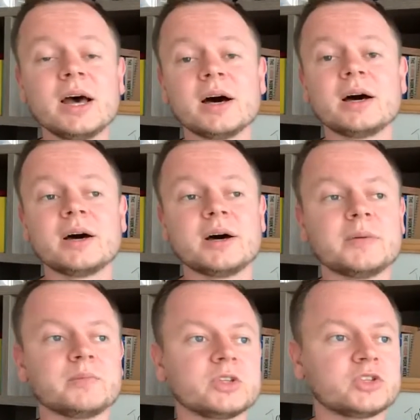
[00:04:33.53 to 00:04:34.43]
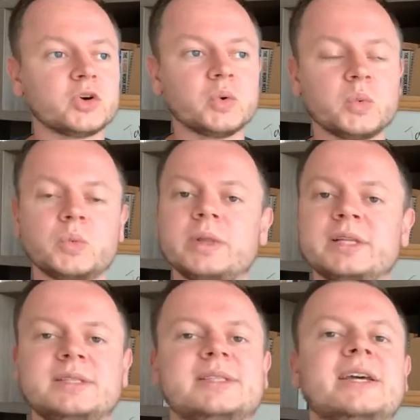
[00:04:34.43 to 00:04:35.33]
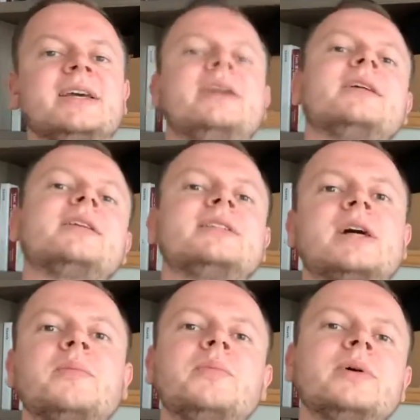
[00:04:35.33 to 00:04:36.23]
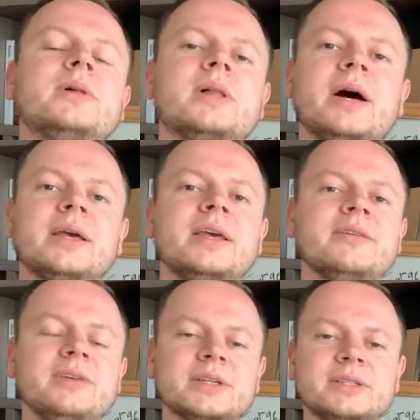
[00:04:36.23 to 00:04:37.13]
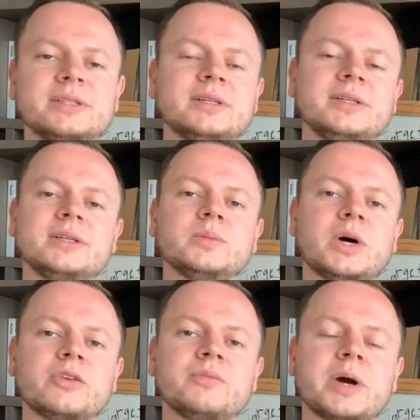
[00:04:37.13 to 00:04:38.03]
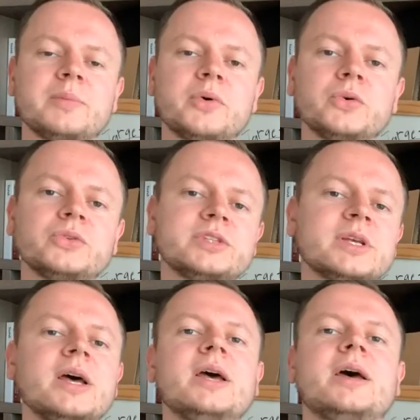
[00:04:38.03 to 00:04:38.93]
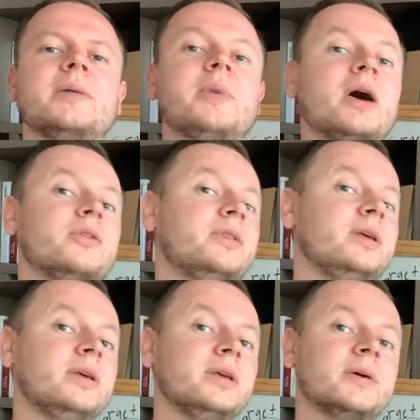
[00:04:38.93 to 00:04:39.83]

So let's take an example I gave yesterday in one of my posts about the